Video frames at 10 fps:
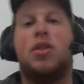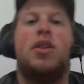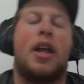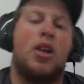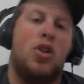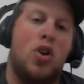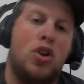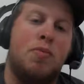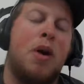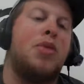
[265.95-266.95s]
like a
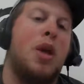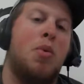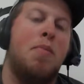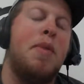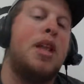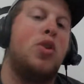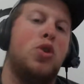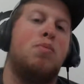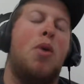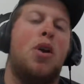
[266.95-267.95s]
largemouth. They will make their
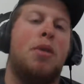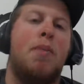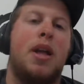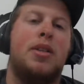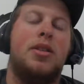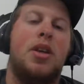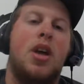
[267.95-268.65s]
spawning beds.